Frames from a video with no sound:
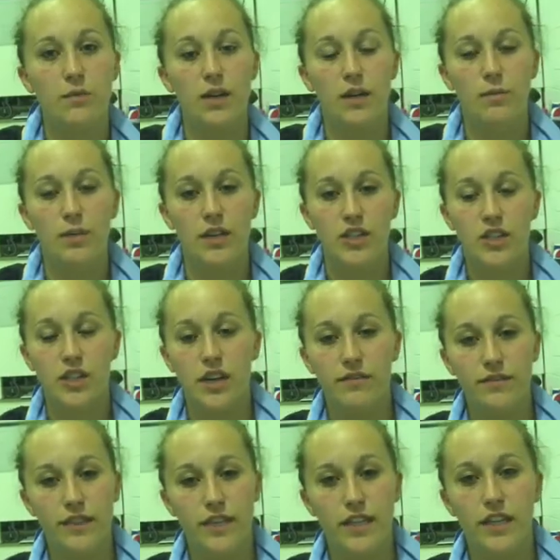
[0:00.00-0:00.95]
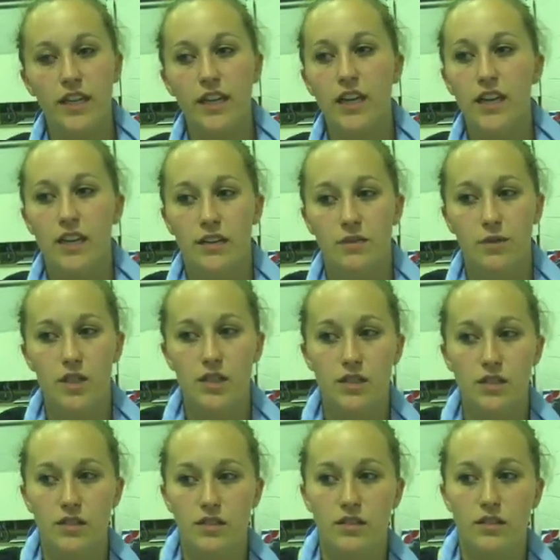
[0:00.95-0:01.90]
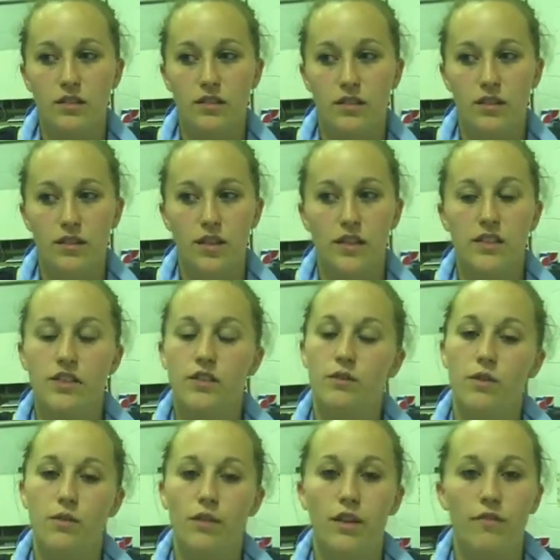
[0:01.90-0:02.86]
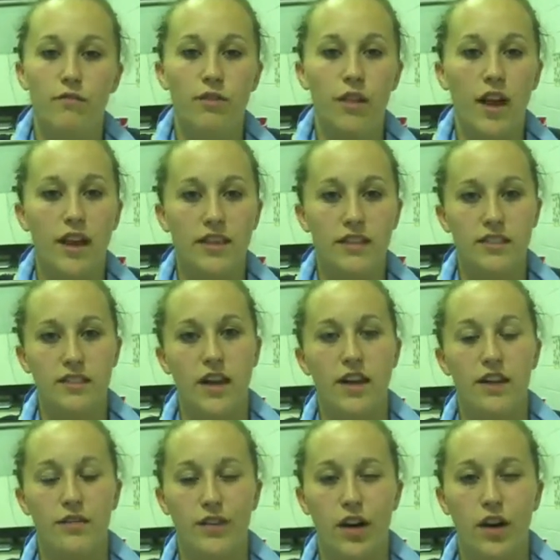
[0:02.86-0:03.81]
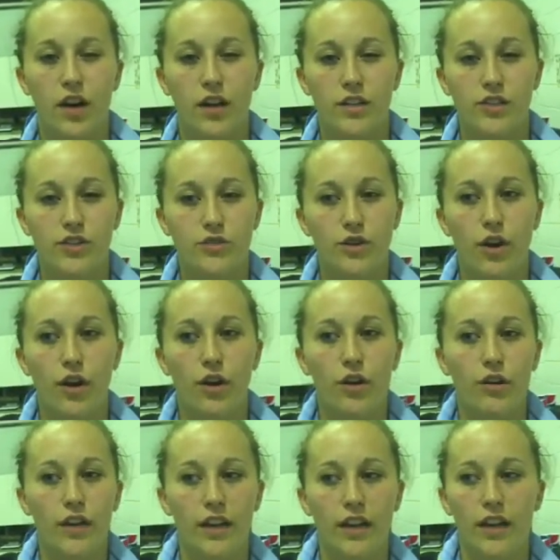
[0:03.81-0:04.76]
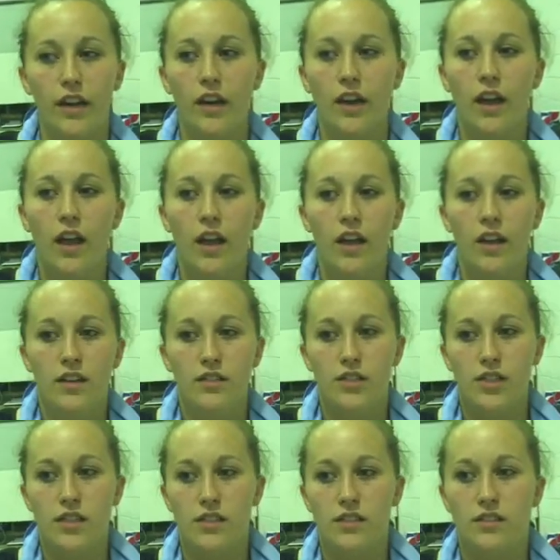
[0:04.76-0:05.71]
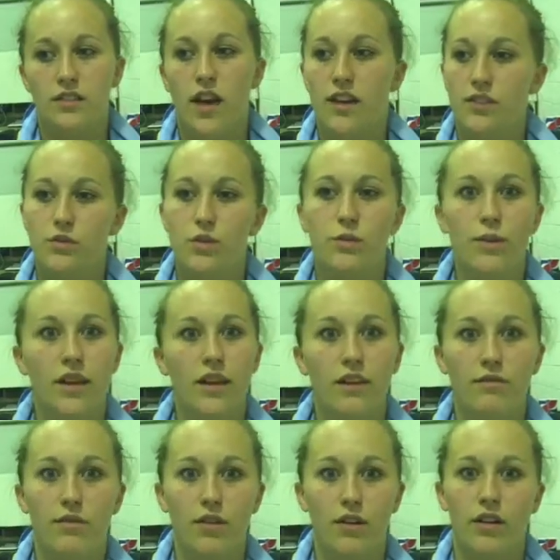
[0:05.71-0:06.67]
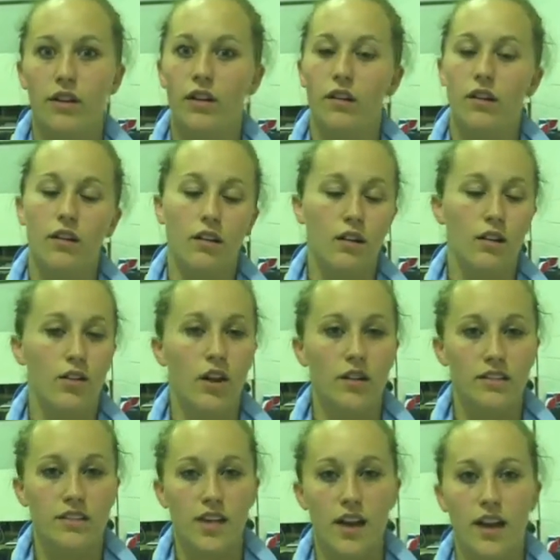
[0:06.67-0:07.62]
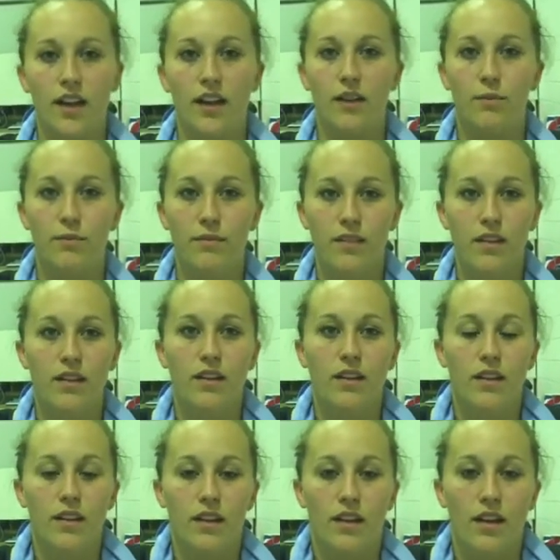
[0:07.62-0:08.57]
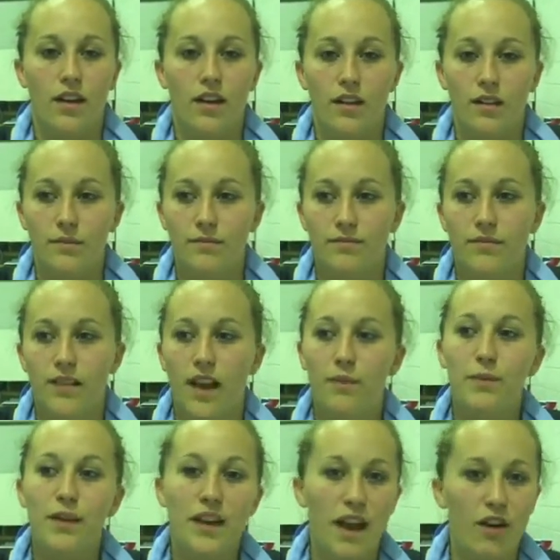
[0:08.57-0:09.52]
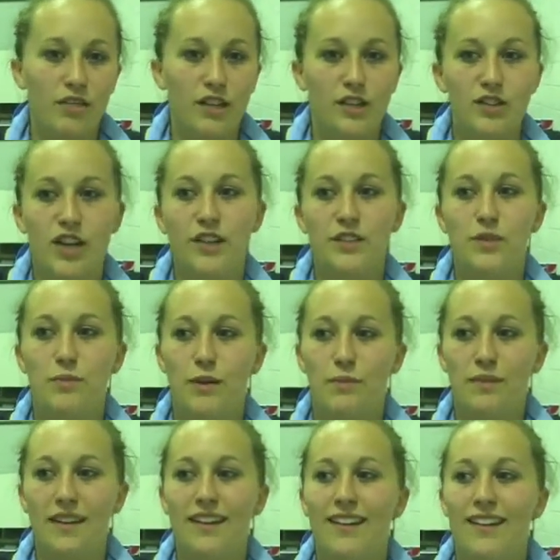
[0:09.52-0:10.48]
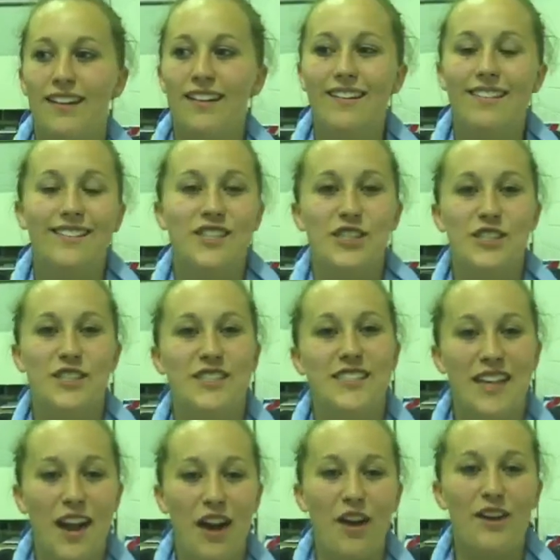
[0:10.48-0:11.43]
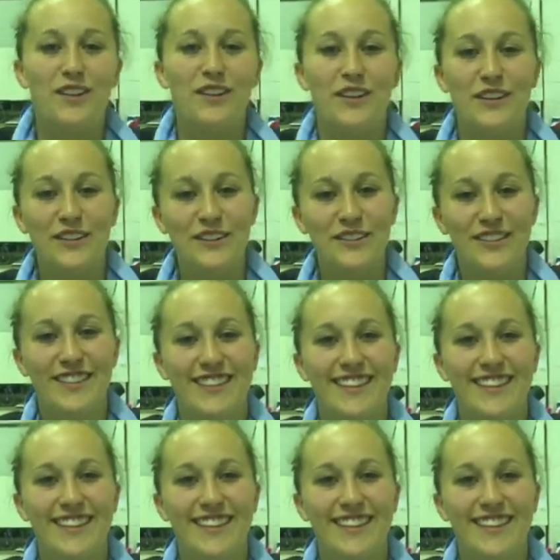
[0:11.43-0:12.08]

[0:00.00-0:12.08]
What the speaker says: it to be much tougher, just because fly is kind of a hard stroke, and just not swimming it for a long time. I've been hounding Judd to put me in it just to see how I'd do.